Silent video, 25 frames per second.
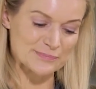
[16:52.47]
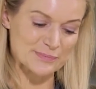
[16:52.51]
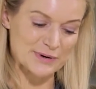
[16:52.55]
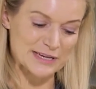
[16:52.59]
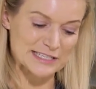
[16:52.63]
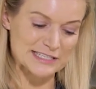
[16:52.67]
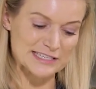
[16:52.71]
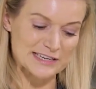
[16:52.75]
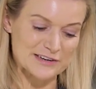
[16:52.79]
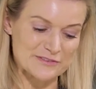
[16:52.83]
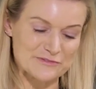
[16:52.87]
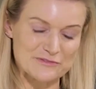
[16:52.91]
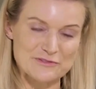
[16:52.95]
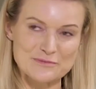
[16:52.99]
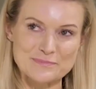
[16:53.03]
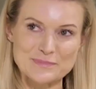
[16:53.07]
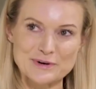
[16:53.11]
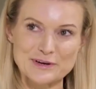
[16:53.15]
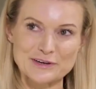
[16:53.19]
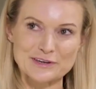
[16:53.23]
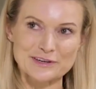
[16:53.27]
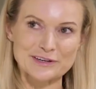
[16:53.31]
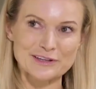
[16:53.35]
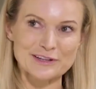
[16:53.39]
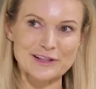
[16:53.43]
president from
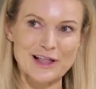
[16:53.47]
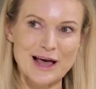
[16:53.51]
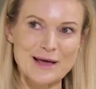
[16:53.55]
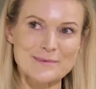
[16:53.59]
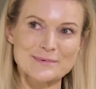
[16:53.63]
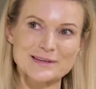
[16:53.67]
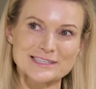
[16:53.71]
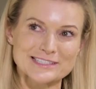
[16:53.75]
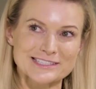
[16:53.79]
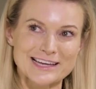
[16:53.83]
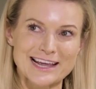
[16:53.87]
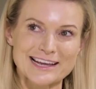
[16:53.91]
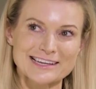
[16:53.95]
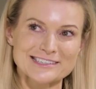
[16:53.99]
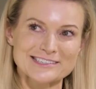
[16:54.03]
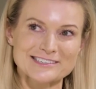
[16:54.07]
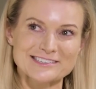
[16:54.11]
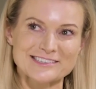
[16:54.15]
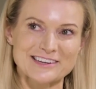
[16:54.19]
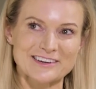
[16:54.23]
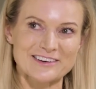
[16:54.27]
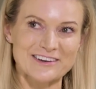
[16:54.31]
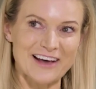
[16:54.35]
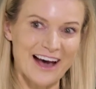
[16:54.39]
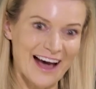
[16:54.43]
a climate change
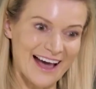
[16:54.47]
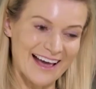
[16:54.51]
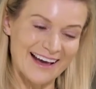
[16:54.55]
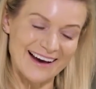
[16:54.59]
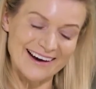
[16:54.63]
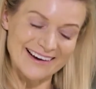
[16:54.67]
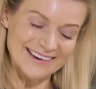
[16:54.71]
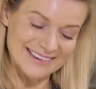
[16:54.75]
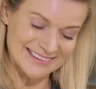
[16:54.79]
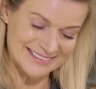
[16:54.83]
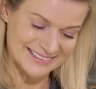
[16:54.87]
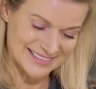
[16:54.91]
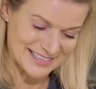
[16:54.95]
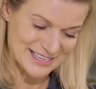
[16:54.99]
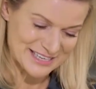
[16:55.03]
denier